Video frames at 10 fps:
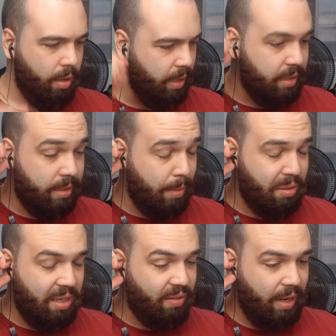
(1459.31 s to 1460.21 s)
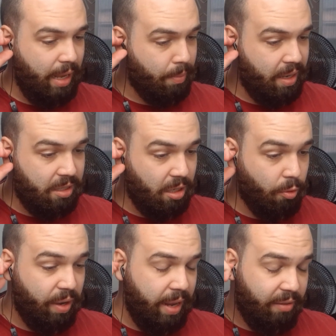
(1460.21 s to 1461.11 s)
That's the type of stuff I like, man. There's the
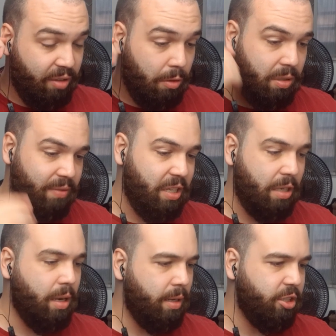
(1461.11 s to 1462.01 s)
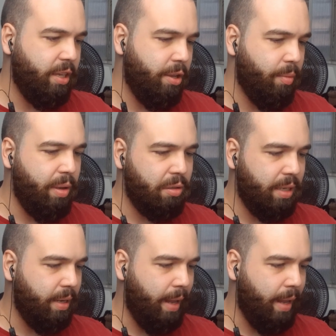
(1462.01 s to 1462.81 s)
creative use of technology in your music.